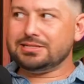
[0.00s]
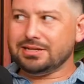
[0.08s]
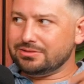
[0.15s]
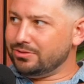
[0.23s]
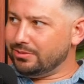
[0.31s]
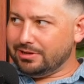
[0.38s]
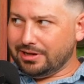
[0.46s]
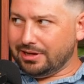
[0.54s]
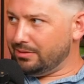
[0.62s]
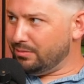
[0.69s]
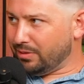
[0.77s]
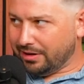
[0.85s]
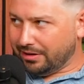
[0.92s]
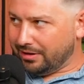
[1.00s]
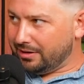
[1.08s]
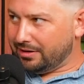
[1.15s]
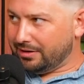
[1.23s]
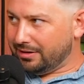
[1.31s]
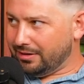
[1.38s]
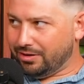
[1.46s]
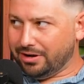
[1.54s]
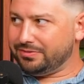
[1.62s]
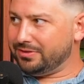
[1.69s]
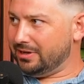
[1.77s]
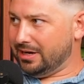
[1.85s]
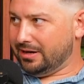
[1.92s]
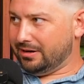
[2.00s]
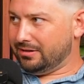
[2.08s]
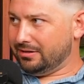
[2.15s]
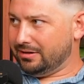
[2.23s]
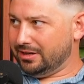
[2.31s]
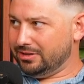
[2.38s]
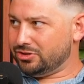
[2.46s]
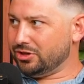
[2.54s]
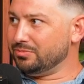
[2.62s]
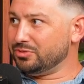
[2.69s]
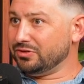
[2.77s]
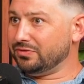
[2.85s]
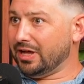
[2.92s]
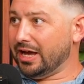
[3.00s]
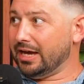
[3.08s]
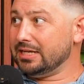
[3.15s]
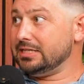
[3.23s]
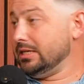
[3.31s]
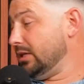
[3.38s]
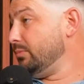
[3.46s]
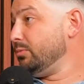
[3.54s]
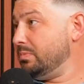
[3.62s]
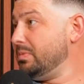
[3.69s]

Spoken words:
not doing any work off the air in terms of like dealing with